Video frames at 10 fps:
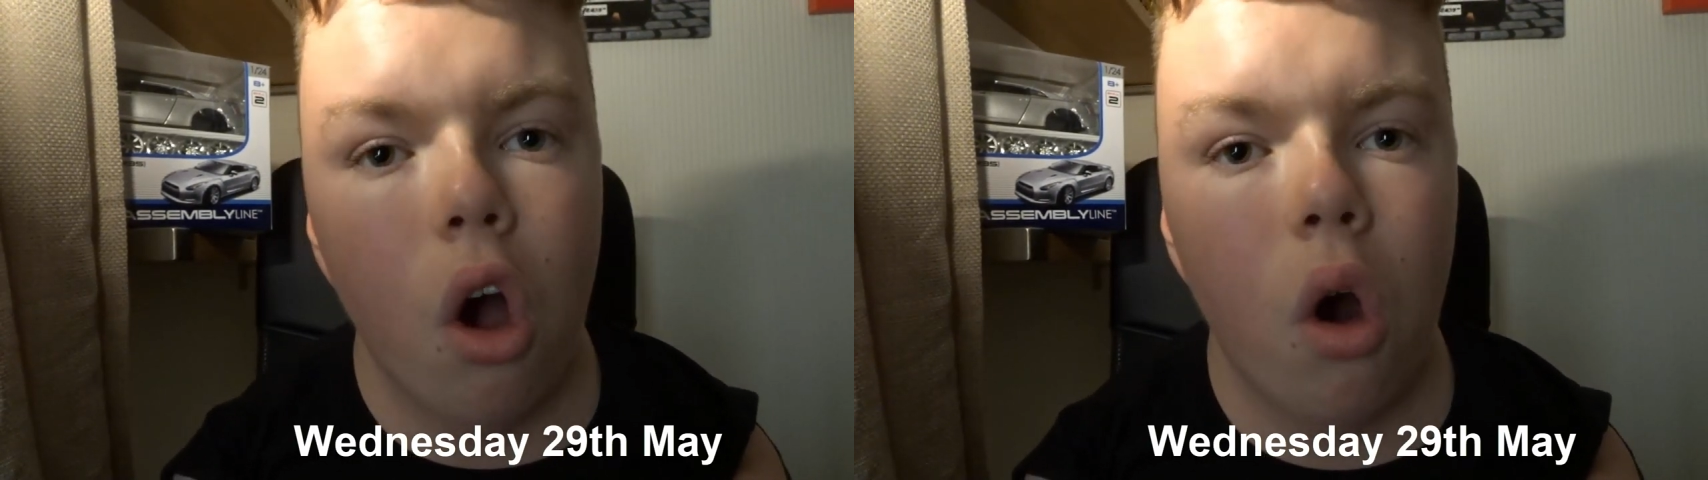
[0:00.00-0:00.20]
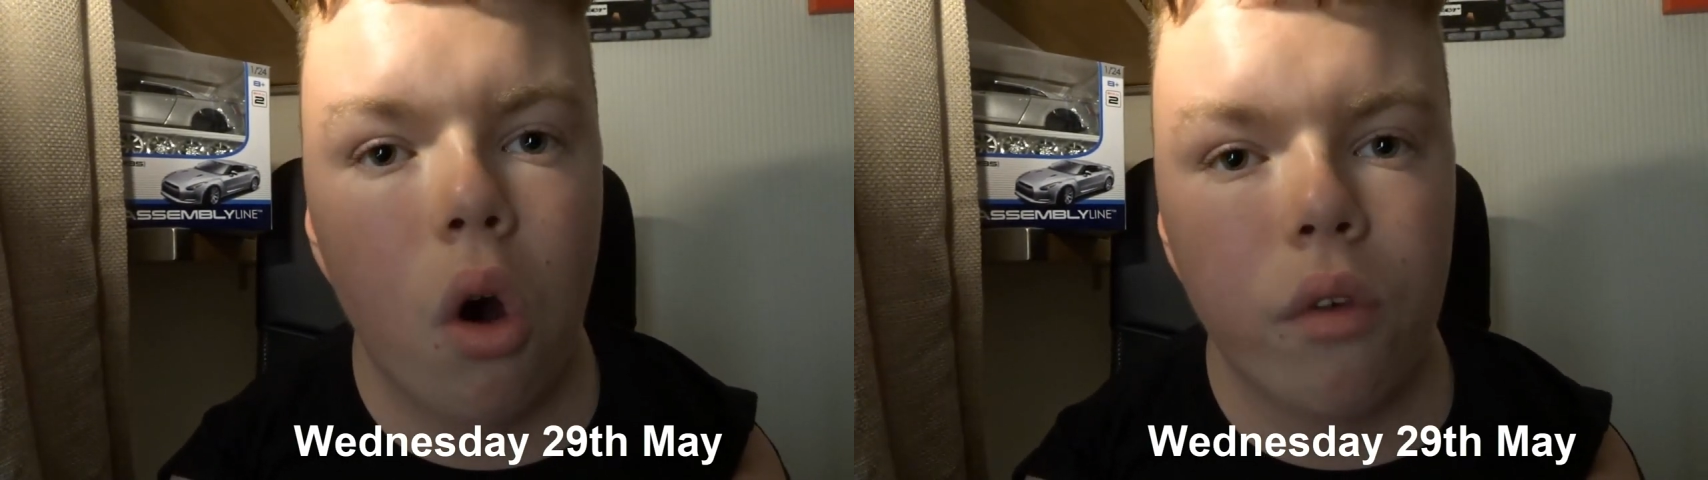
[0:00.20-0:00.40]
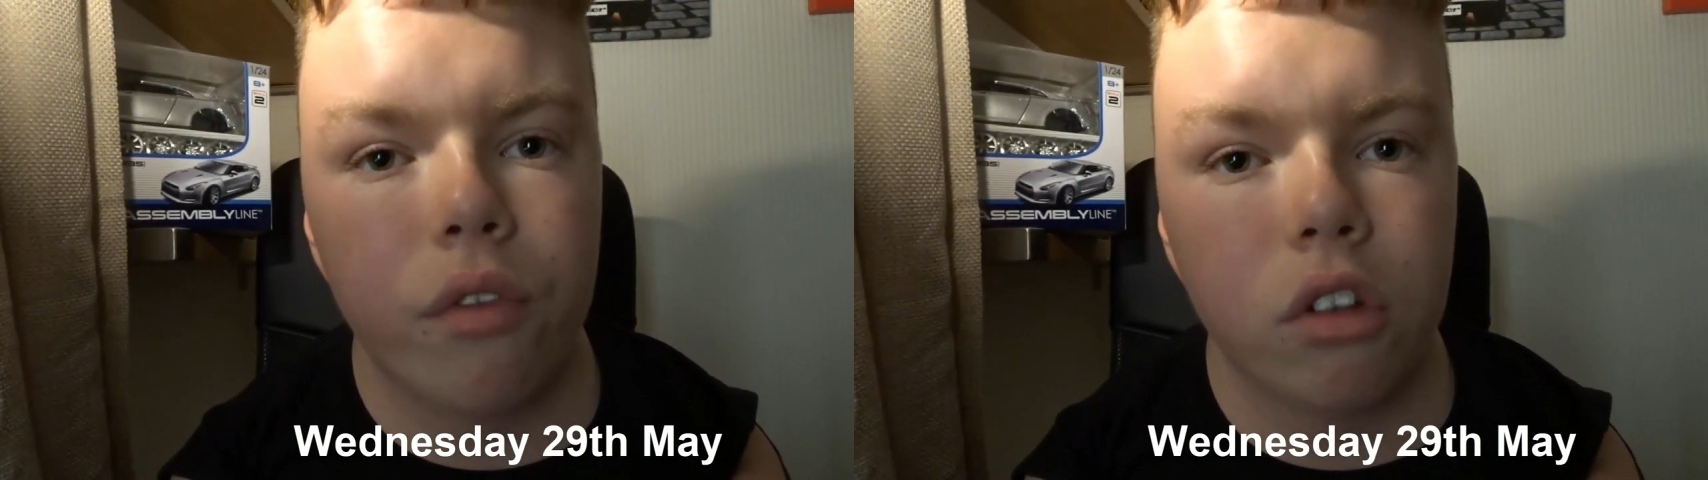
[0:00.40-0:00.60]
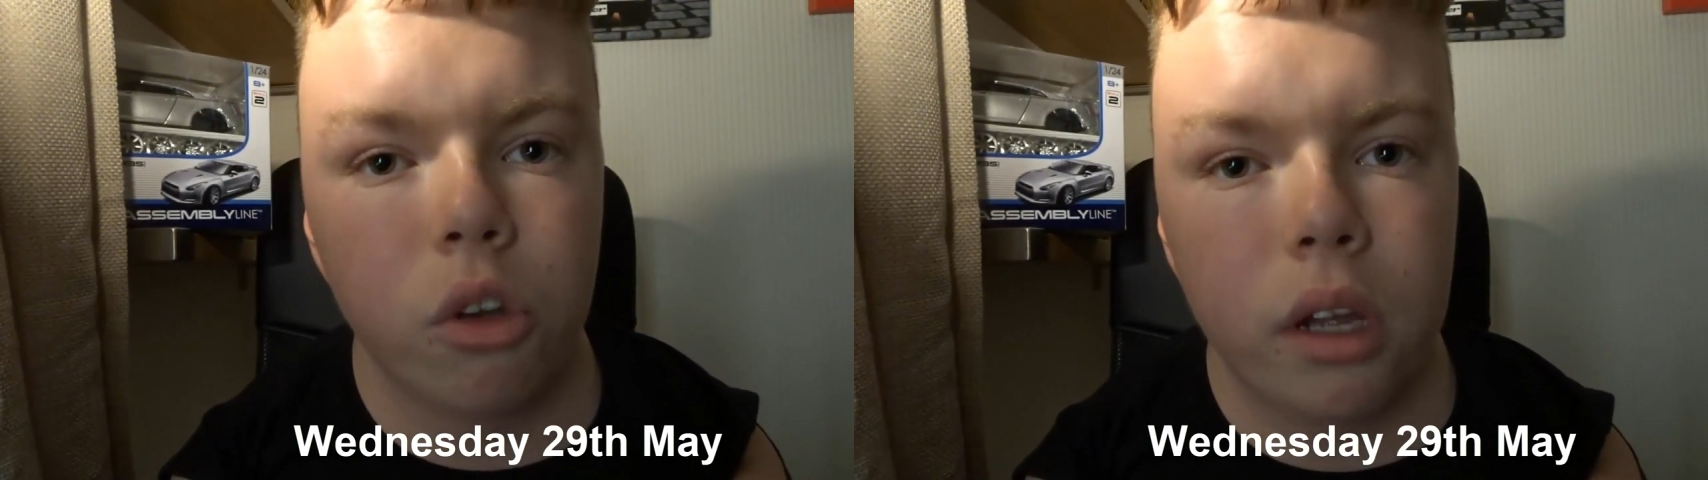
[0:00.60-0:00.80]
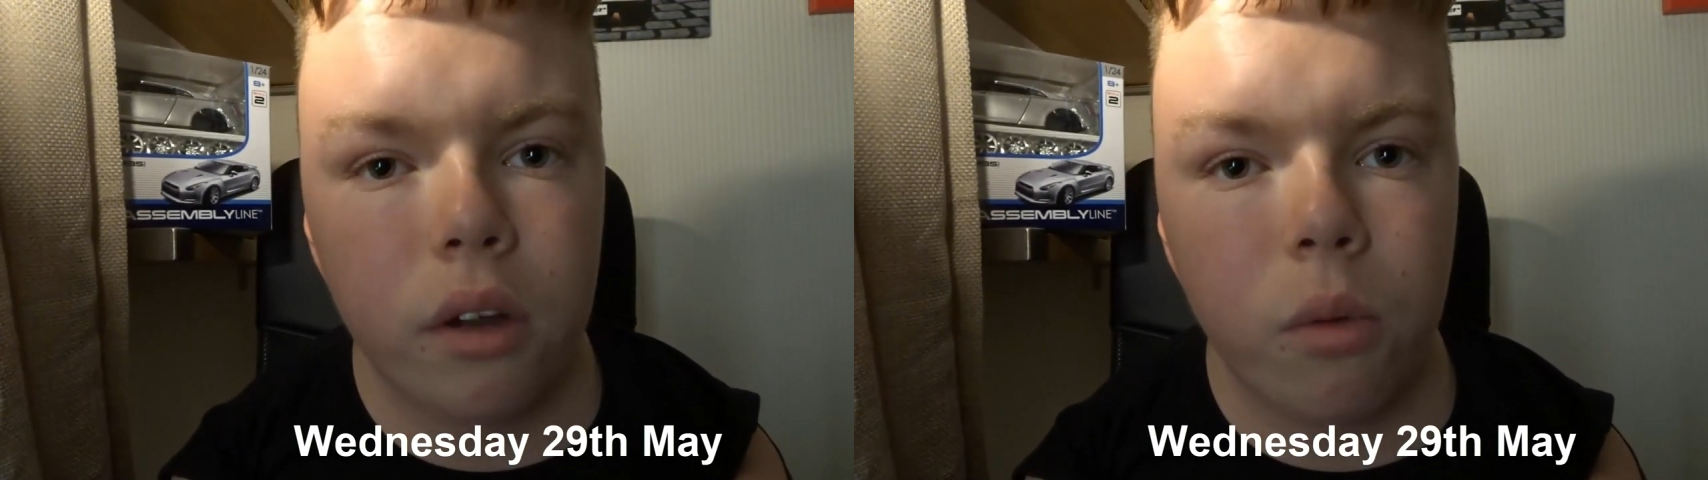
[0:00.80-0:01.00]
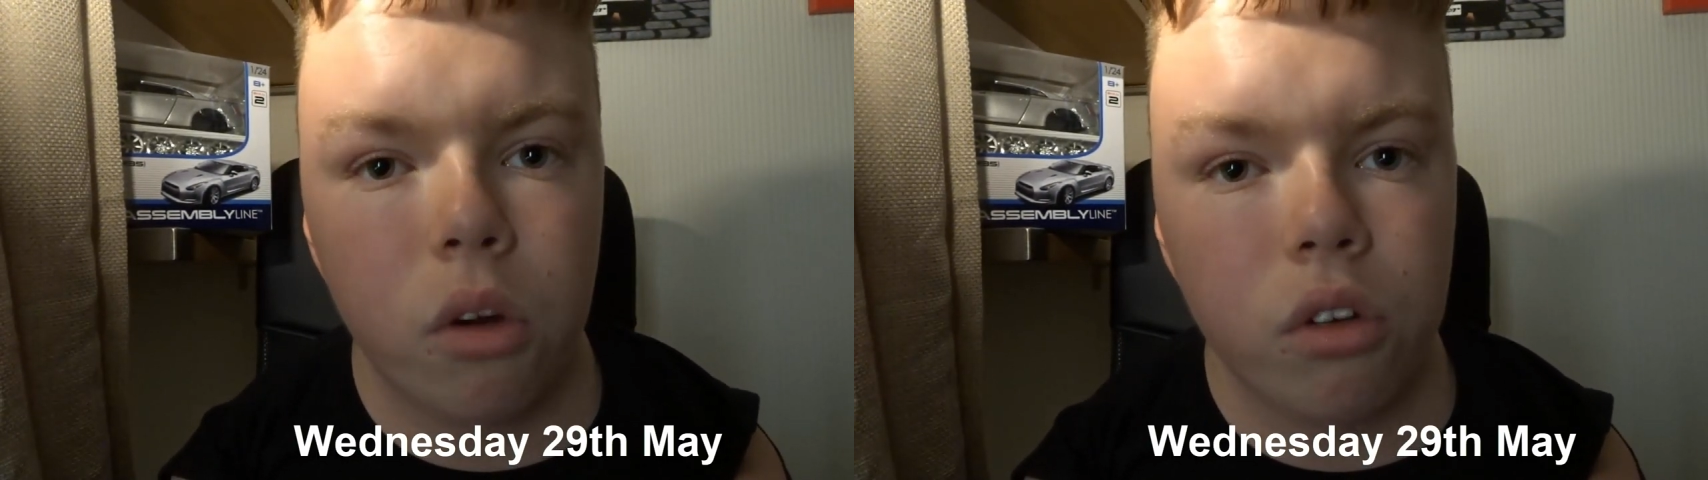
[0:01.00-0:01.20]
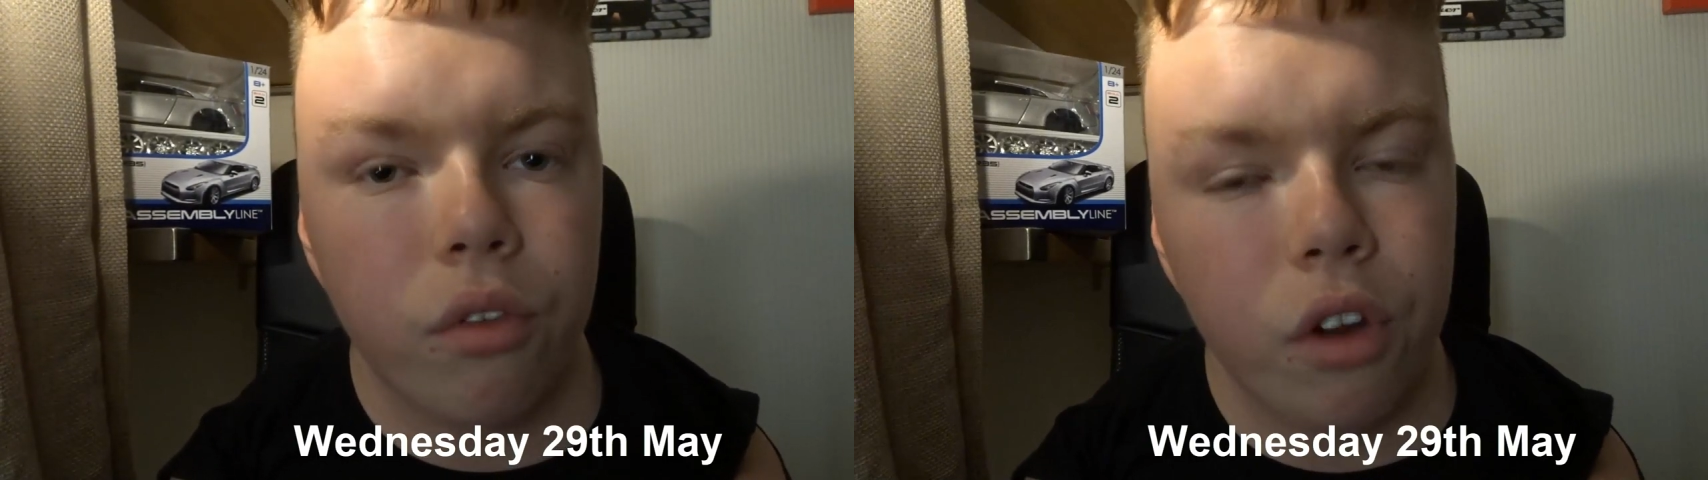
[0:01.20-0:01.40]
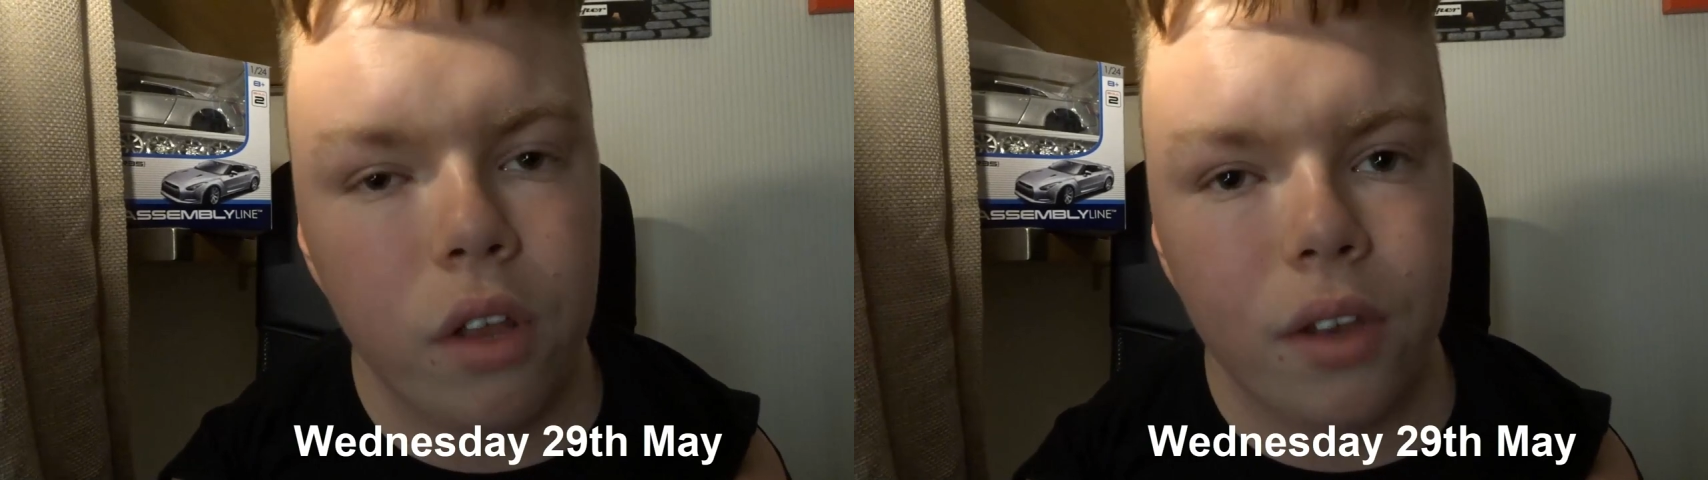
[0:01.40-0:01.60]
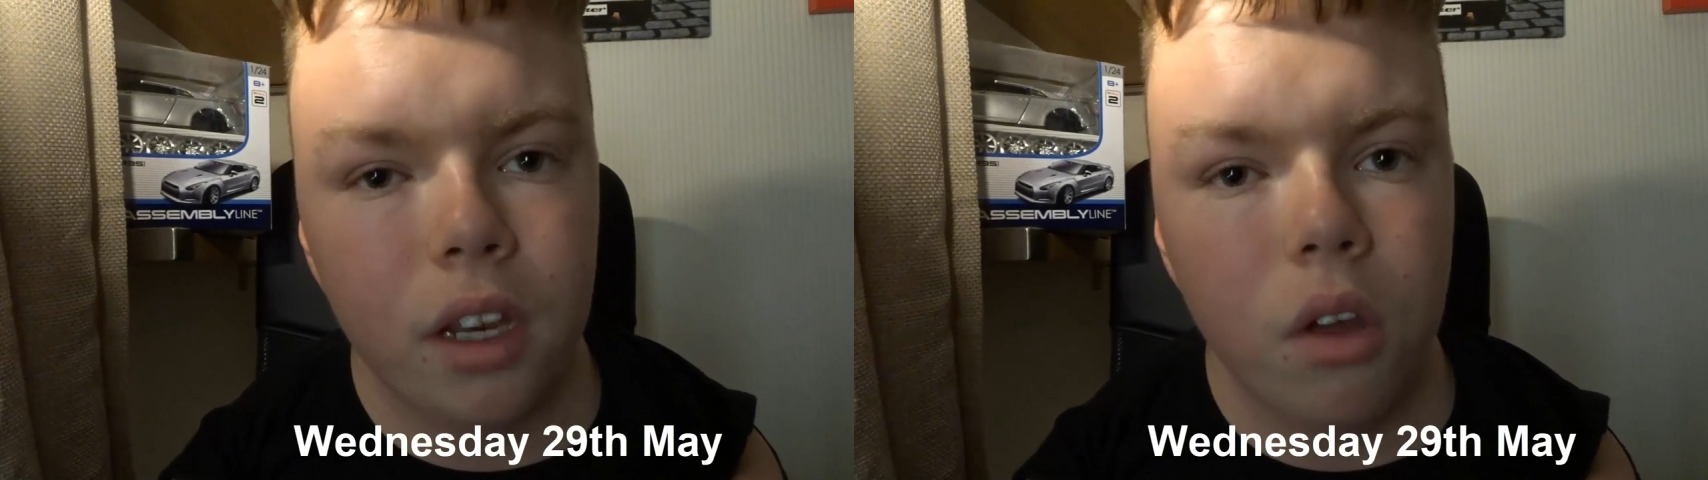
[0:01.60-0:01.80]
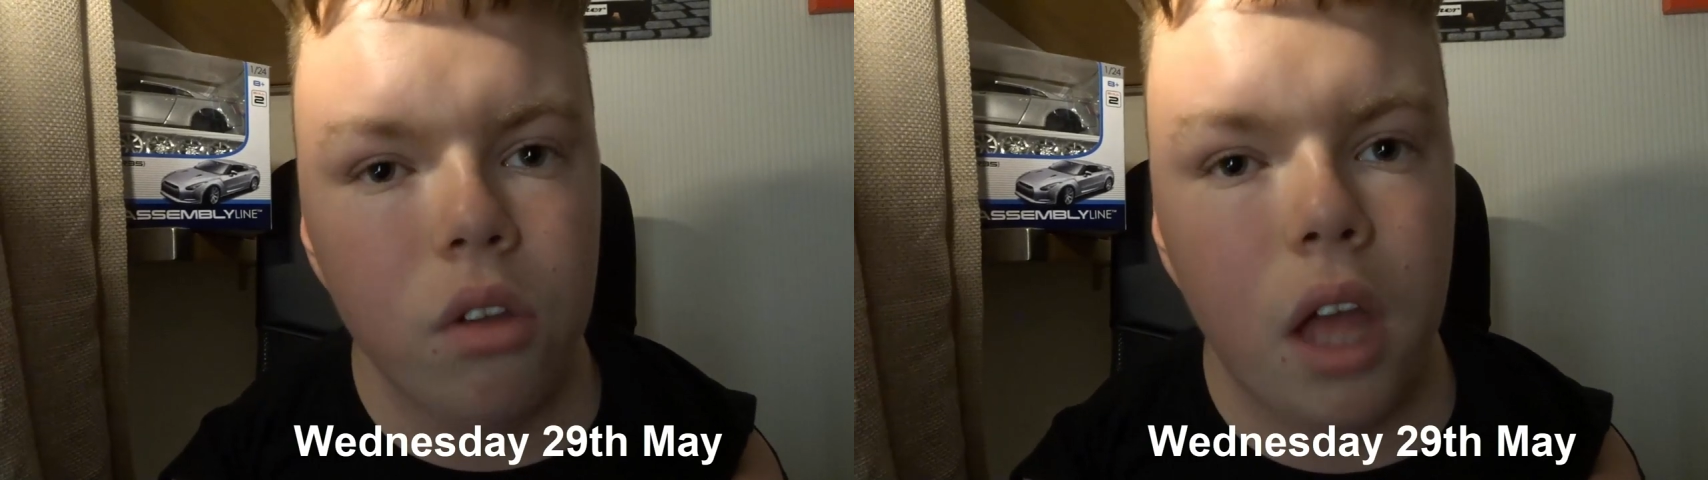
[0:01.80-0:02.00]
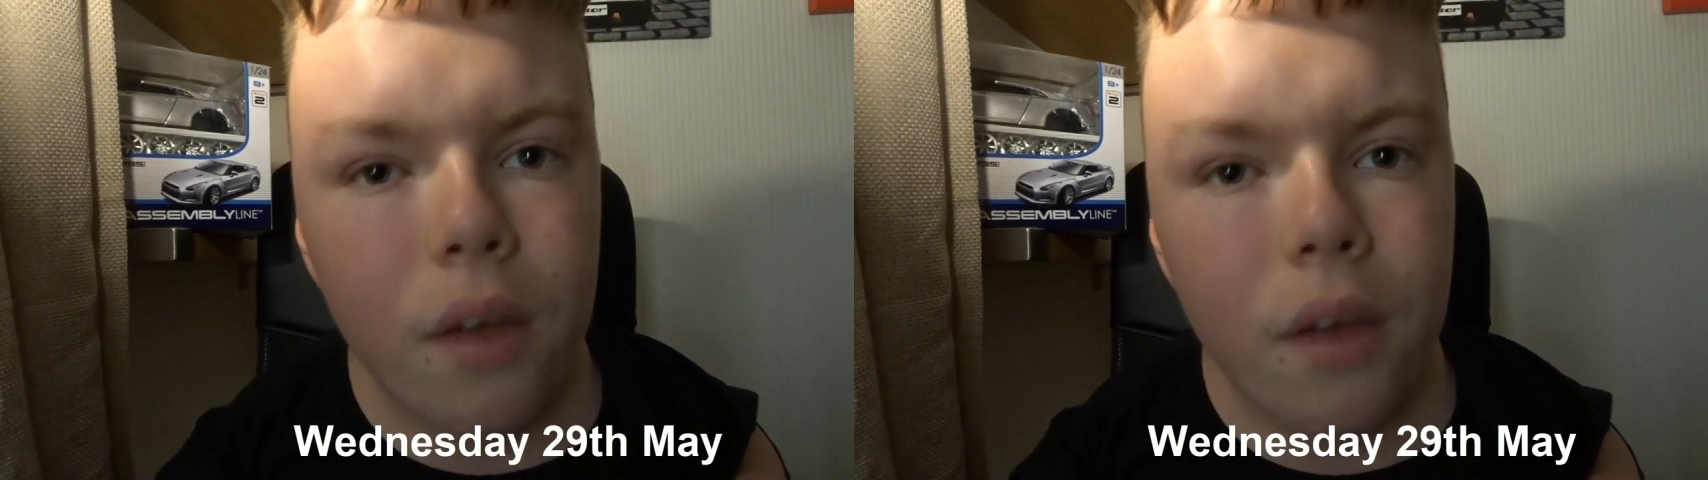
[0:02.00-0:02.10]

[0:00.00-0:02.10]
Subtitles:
of watching funny videos.